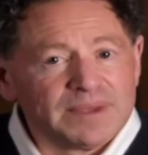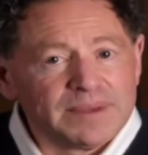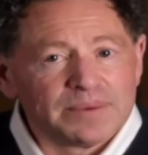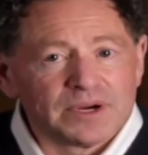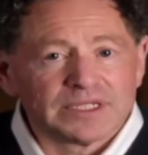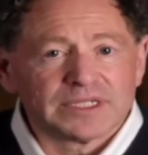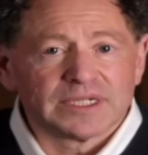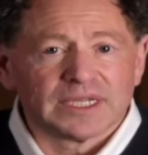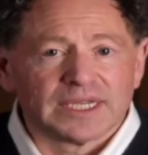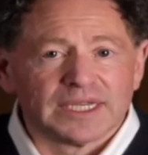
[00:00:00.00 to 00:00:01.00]
but you can
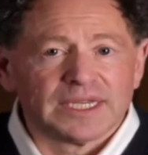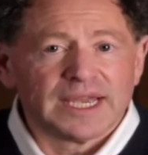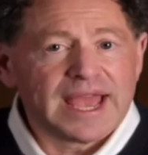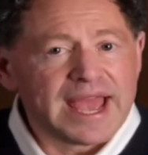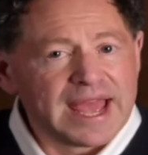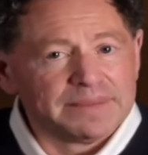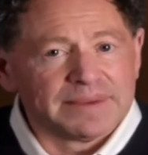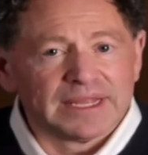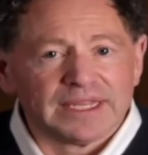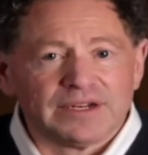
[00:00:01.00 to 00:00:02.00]
rest assured
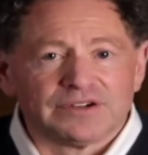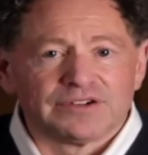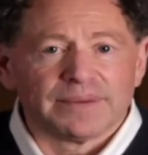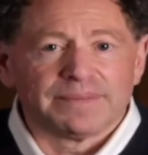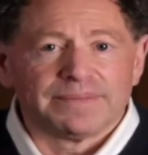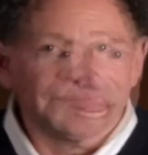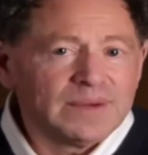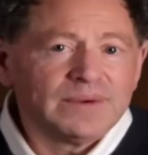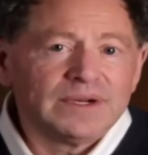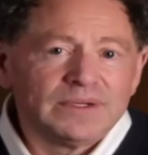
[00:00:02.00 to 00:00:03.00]
every
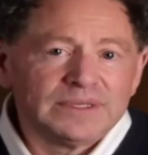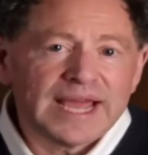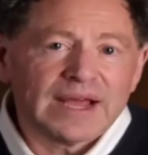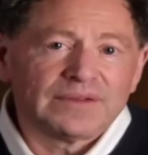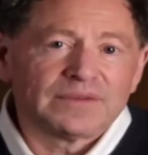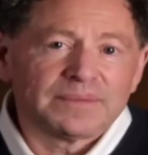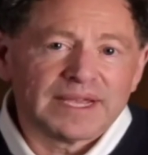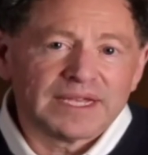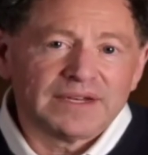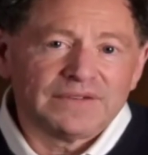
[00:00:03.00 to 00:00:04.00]
instance
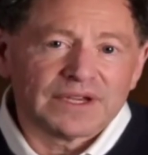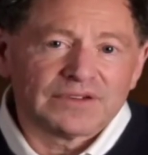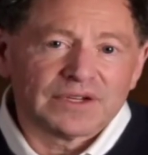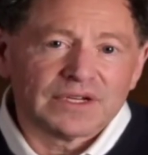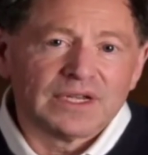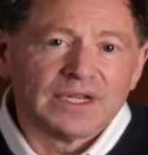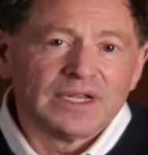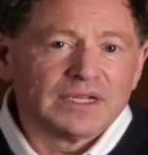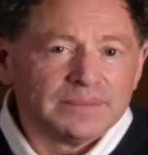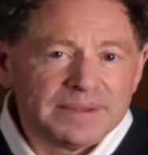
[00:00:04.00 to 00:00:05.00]
that comes
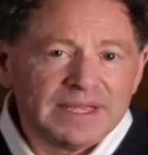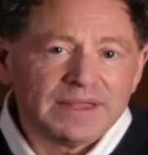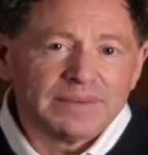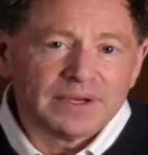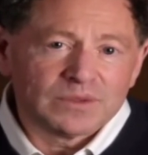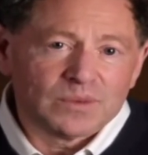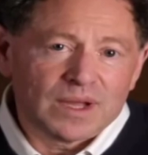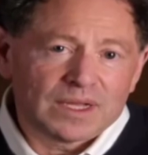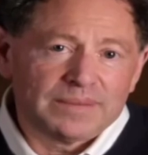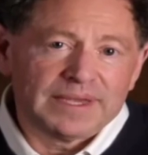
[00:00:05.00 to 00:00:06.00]
to my
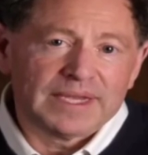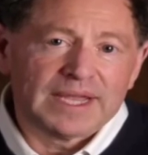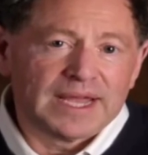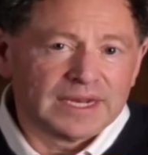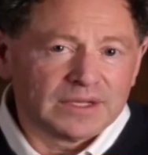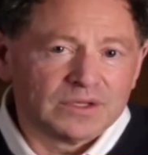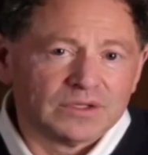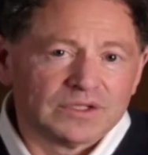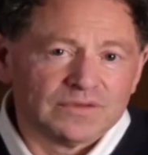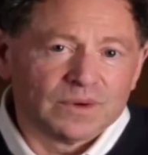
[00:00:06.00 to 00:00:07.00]
attention will be taken
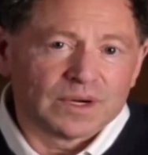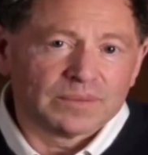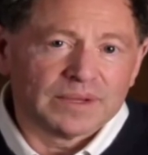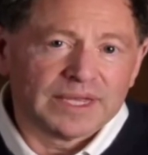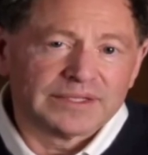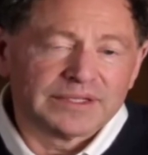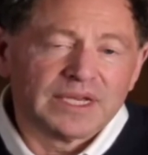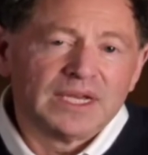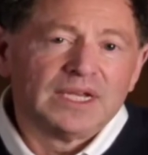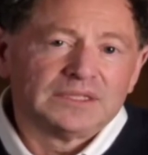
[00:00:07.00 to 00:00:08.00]
care of to the
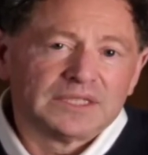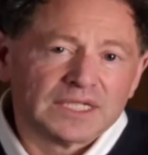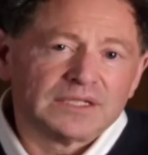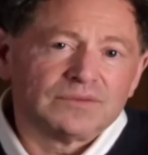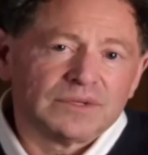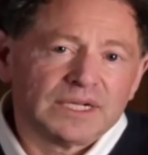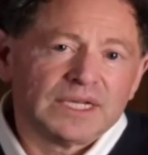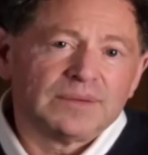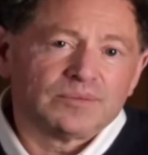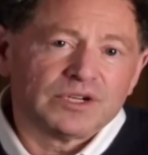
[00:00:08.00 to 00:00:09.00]
best of my
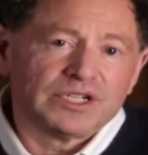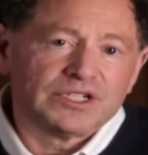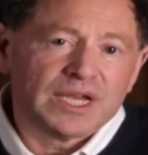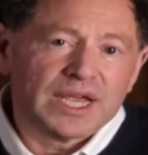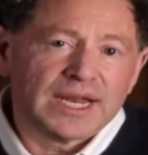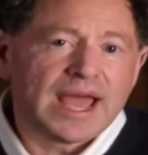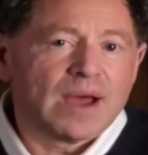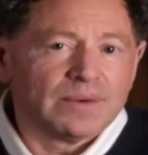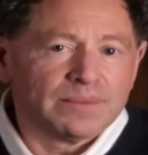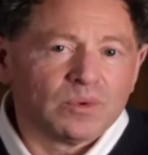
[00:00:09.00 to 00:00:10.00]
ability and to the
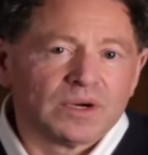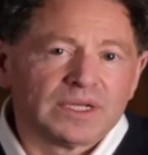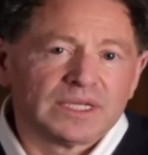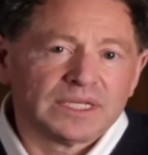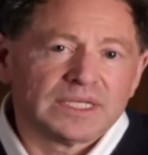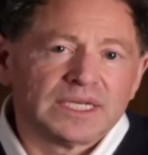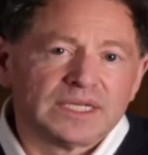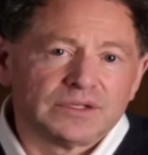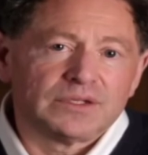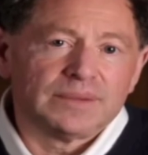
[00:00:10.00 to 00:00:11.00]
fullest extent of the law.